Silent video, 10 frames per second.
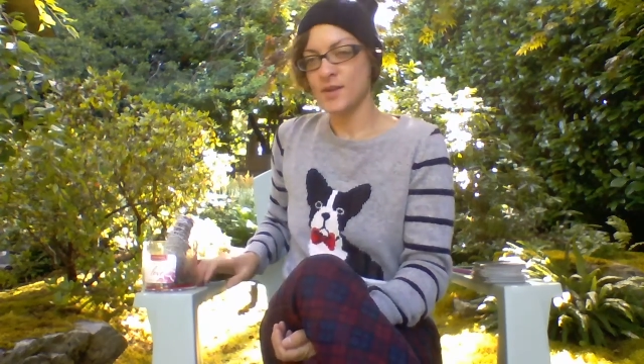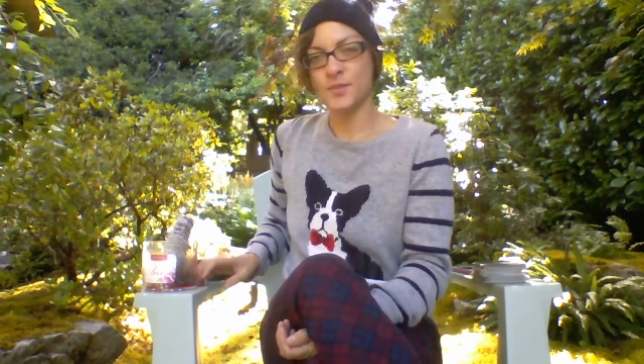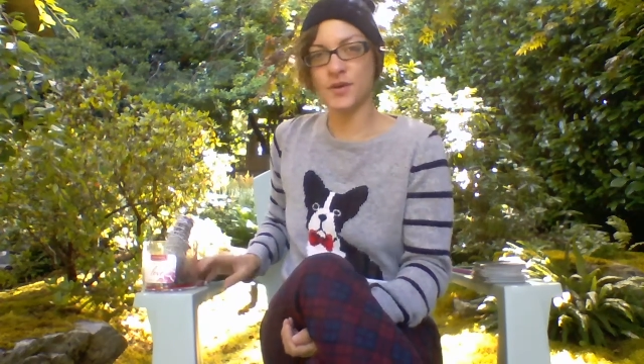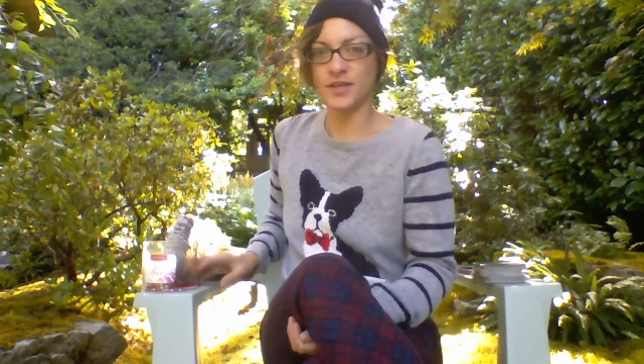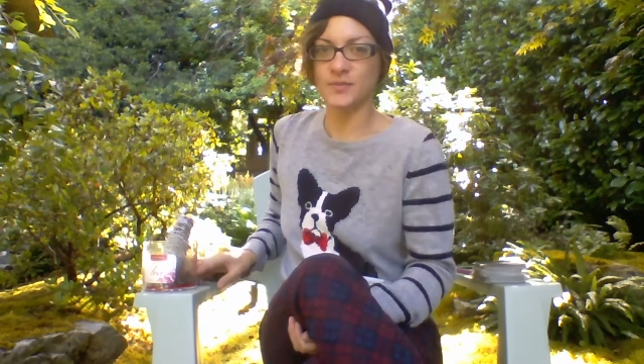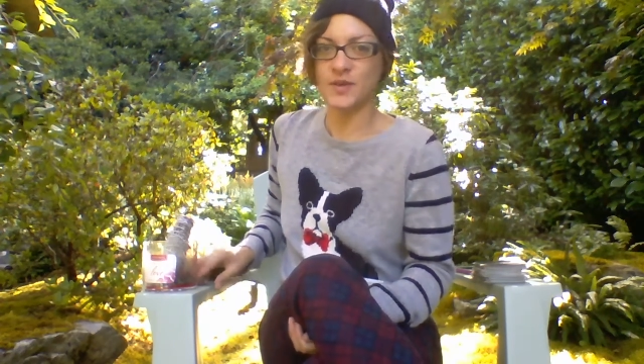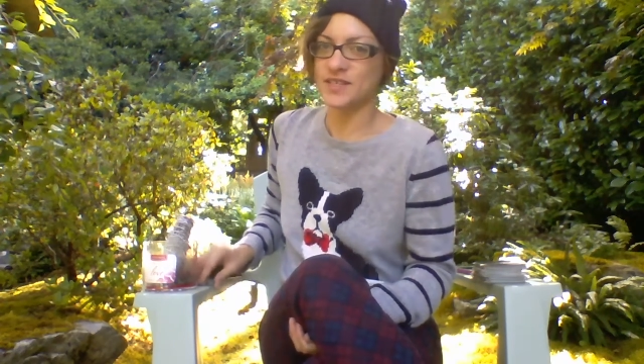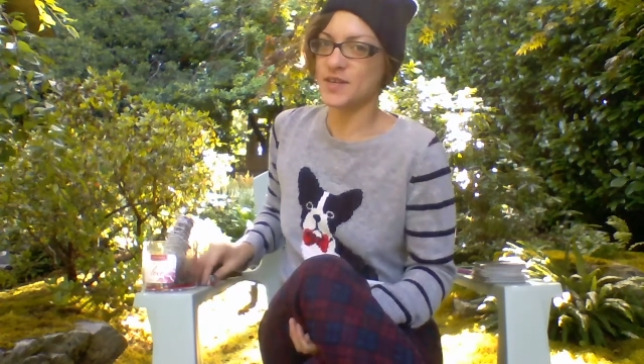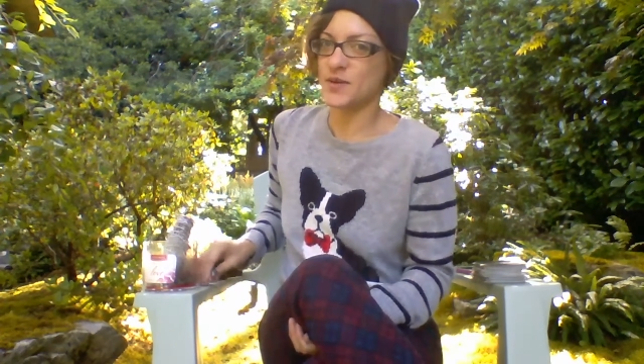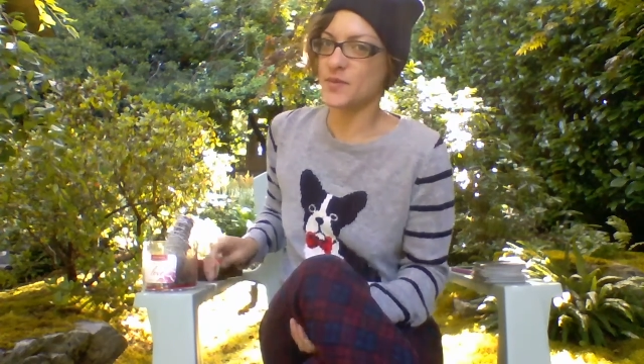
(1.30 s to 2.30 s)
Good morning, my
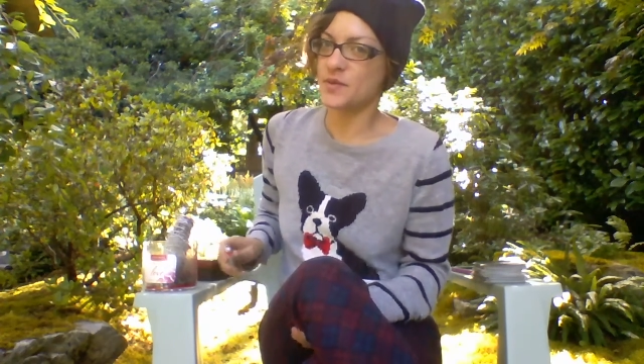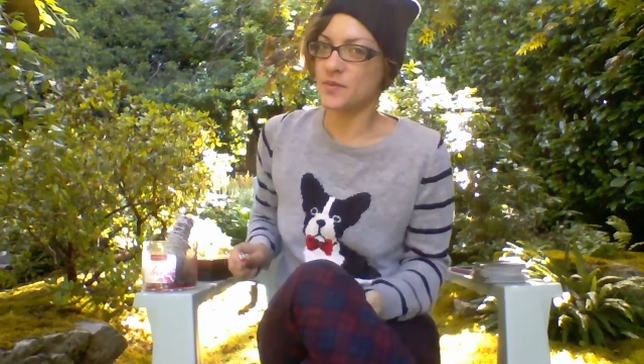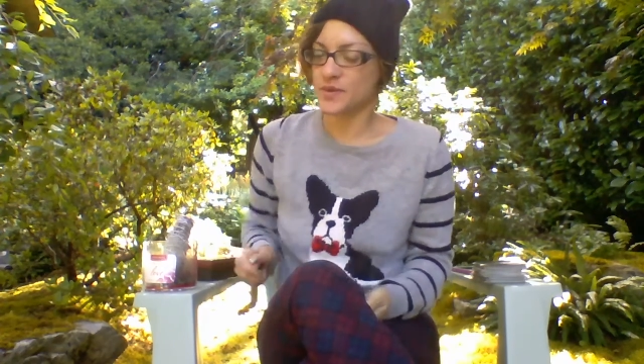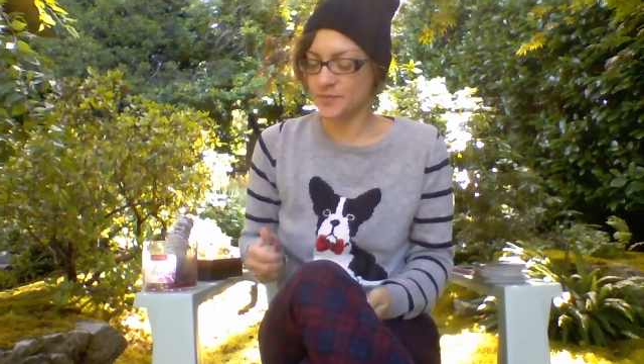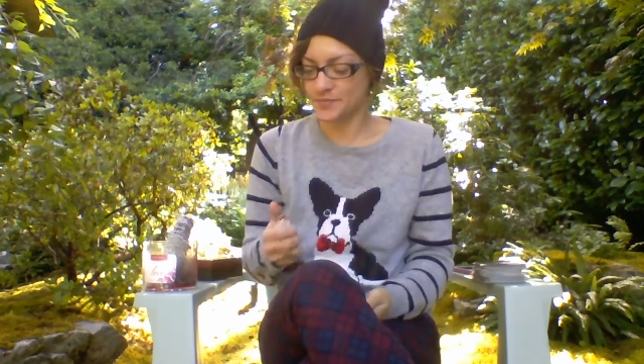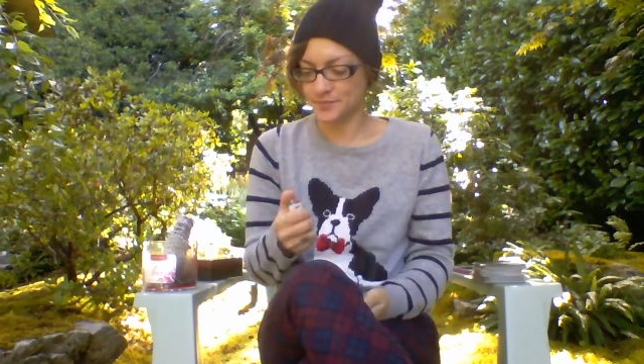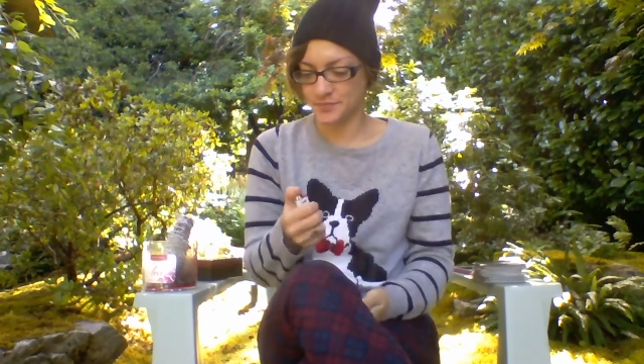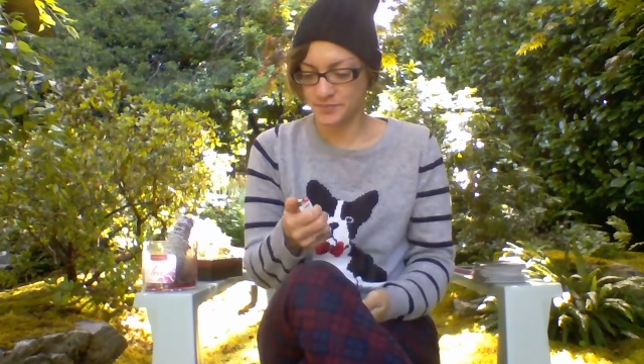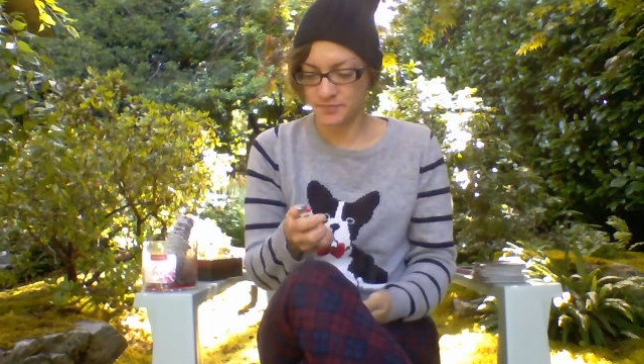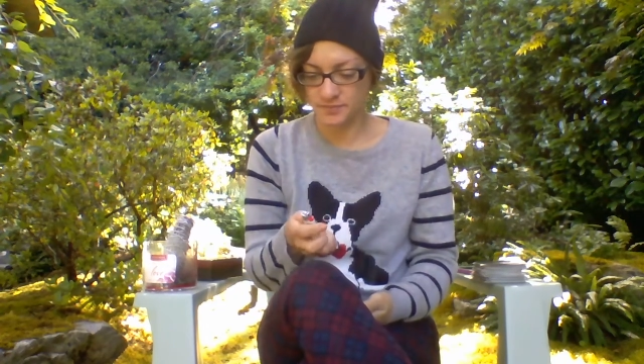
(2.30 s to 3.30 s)
tarot people.
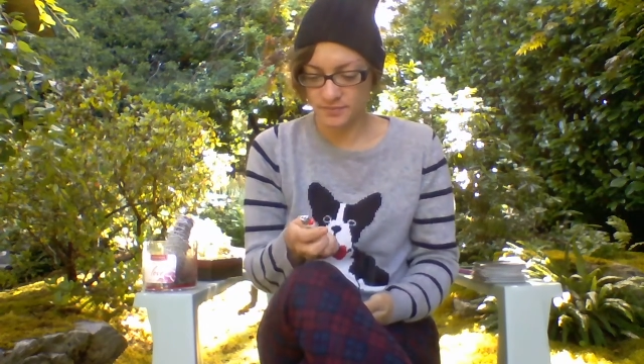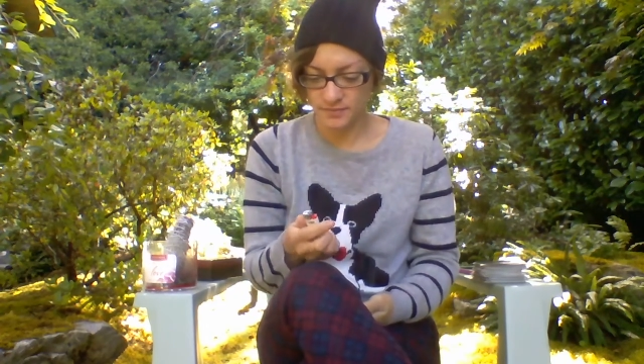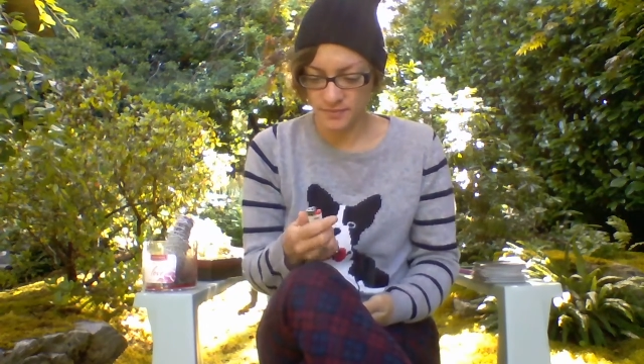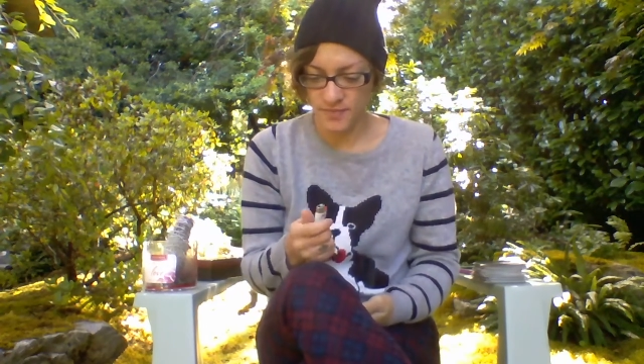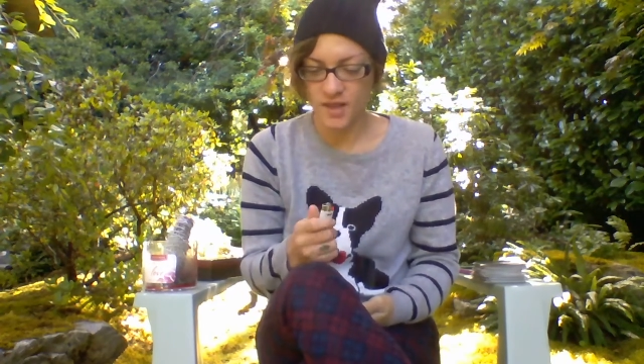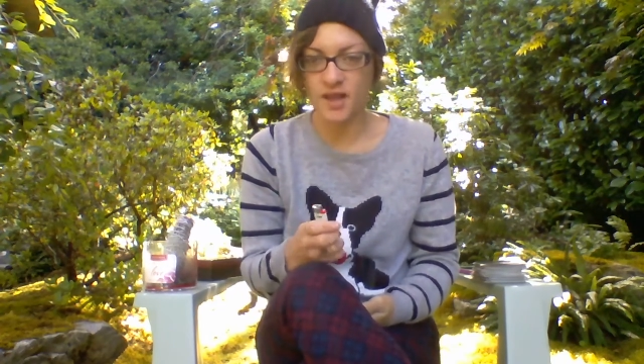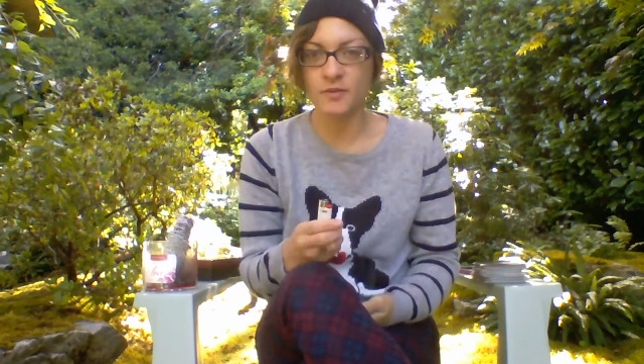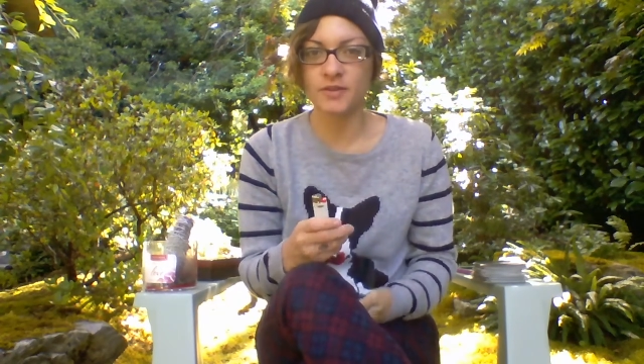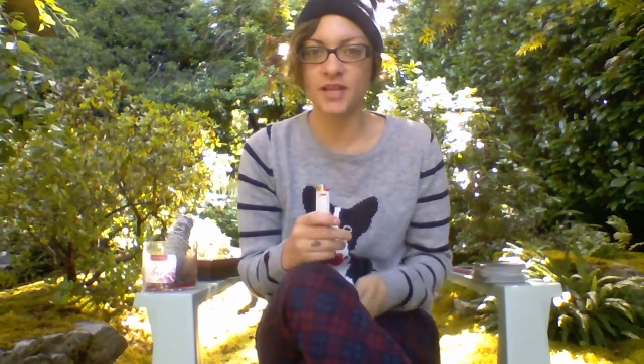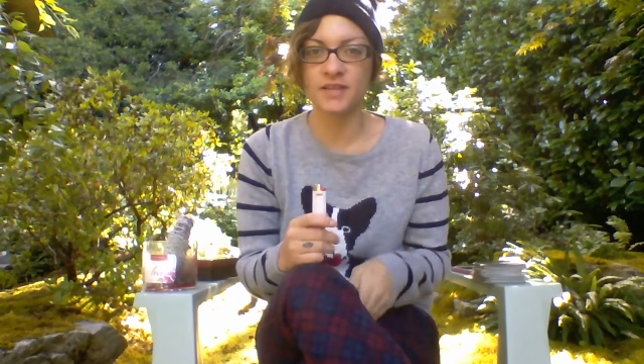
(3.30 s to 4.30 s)
I
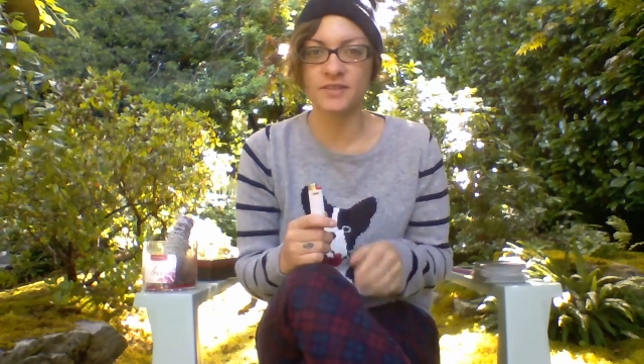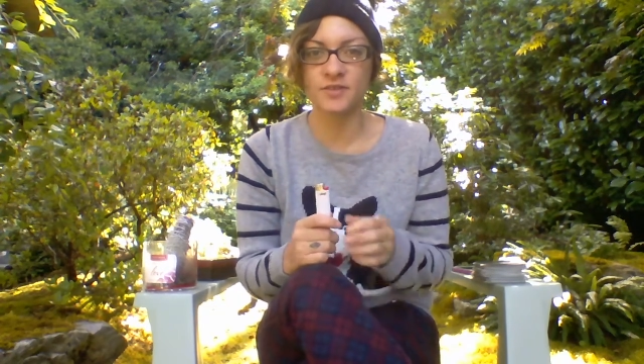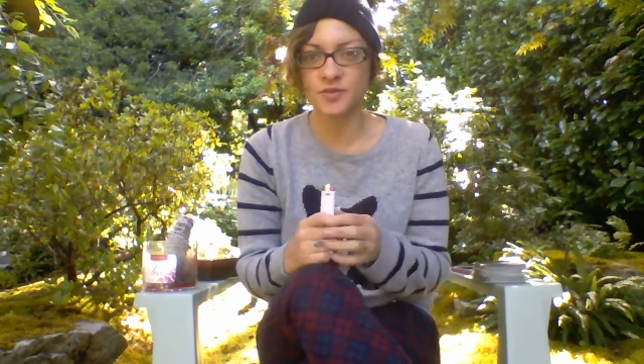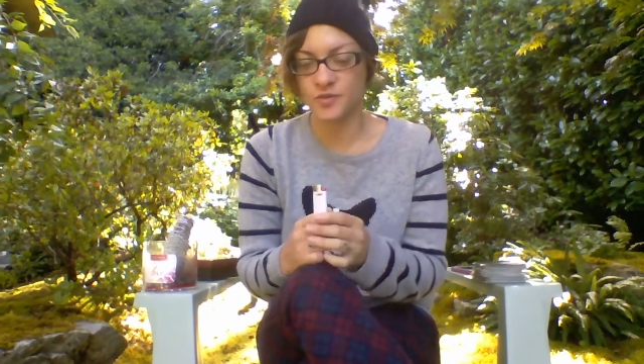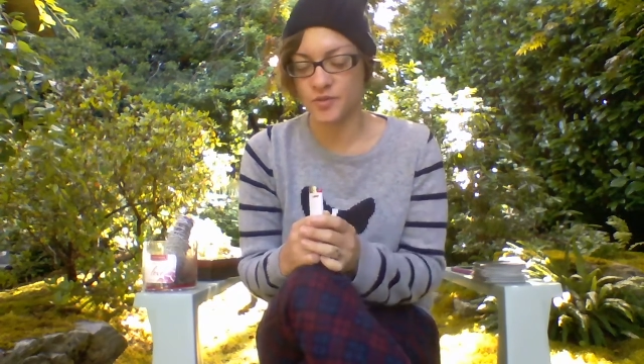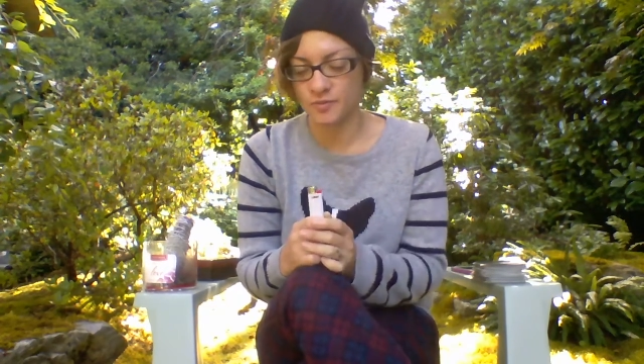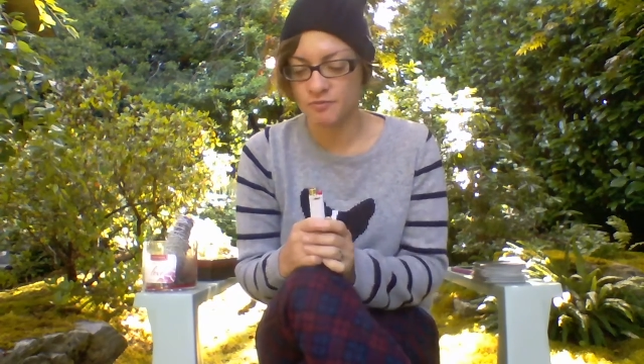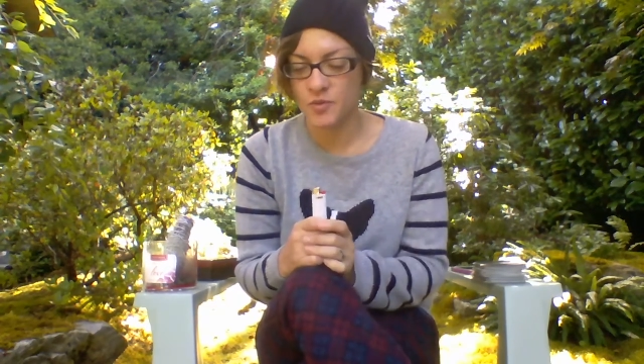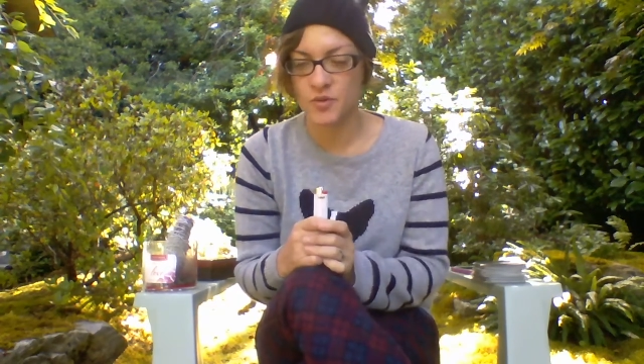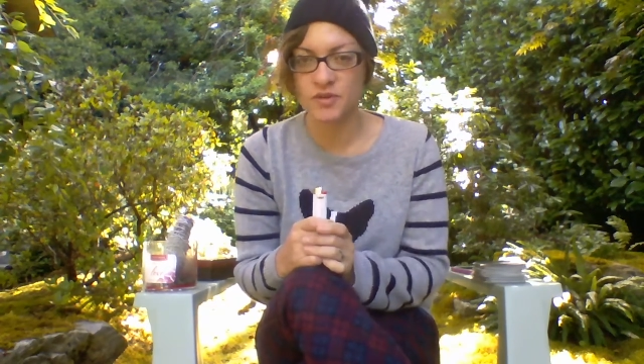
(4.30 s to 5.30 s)
would like to
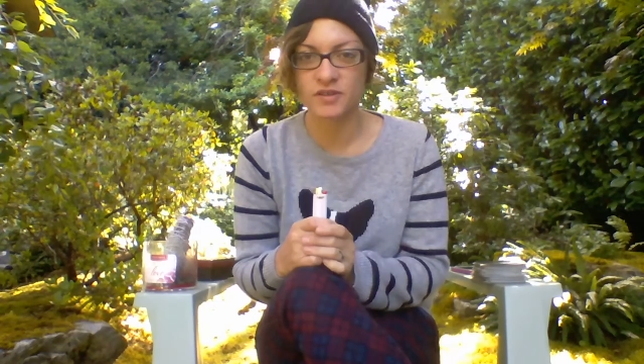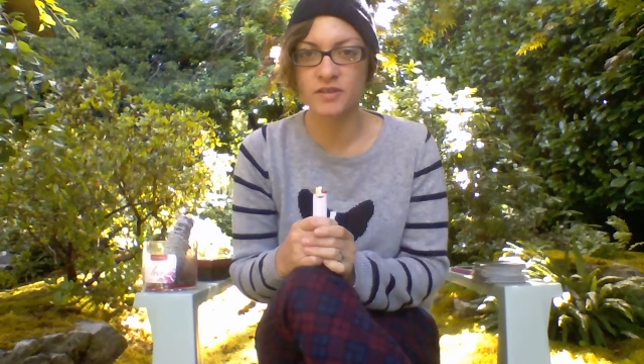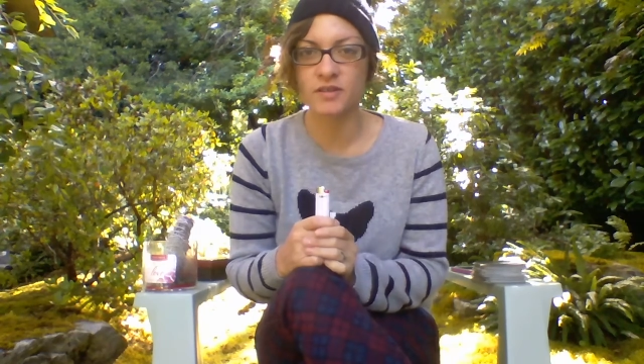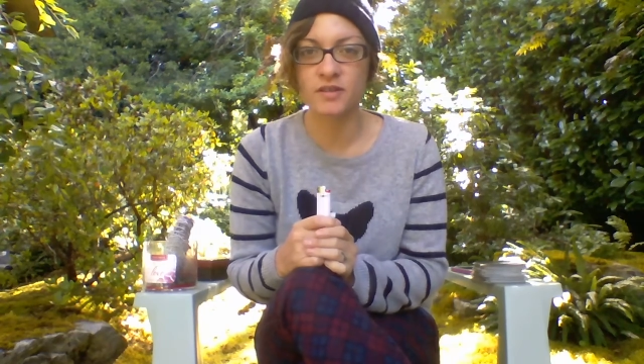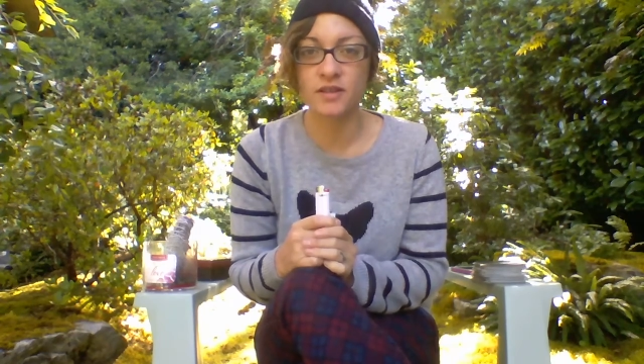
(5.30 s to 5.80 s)
mourn